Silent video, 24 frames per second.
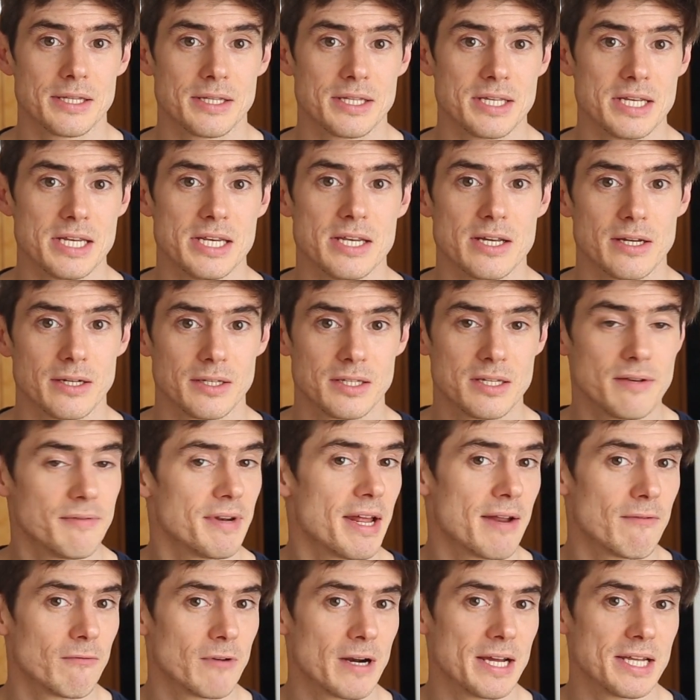the
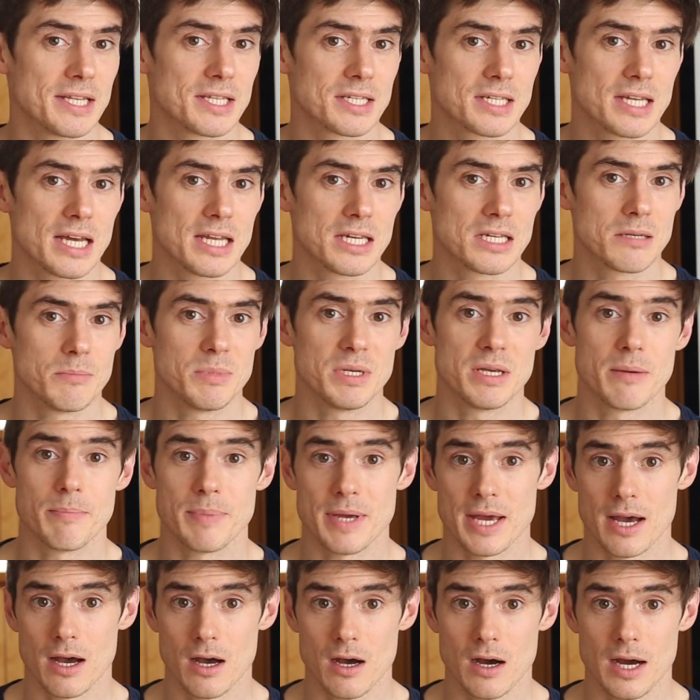dividend rates tend to be a
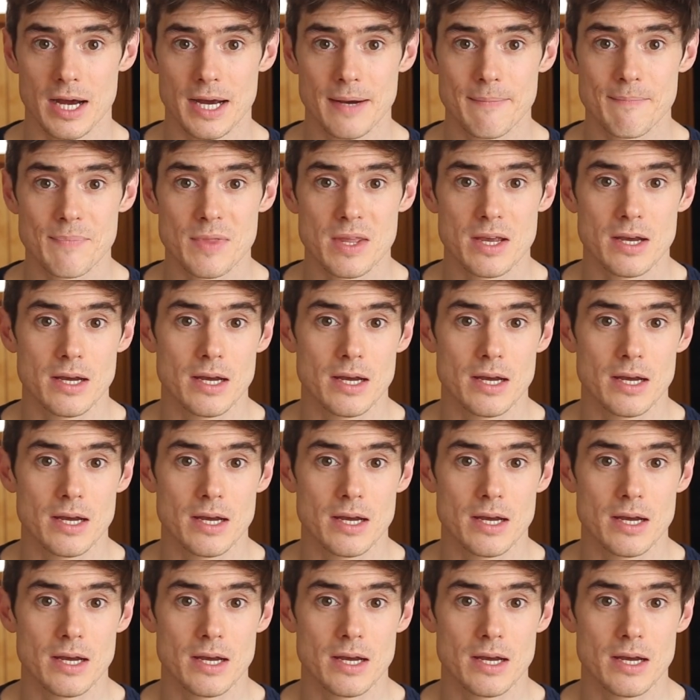bit higher.